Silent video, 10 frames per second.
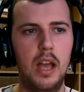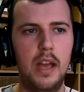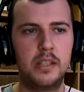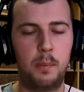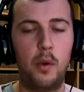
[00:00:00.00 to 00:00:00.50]

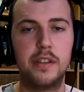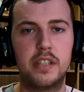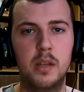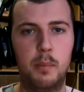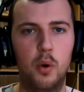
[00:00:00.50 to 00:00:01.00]
His point's in
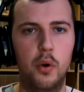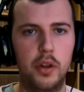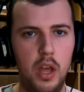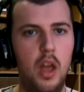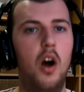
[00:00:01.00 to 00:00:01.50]
the board.
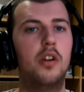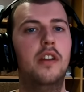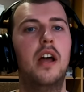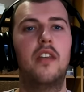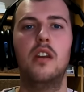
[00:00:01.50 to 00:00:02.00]
On
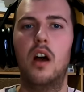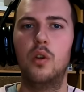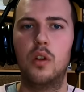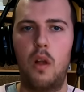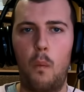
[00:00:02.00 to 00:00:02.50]
another
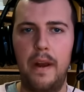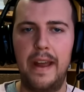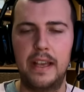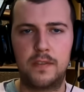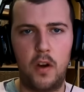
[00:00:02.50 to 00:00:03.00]
note, when
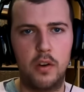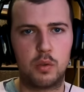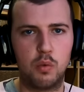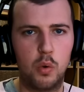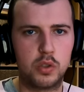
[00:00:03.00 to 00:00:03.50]
as far as
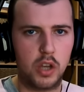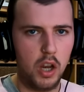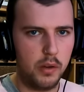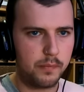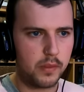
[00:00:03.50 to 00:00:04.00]
rules go,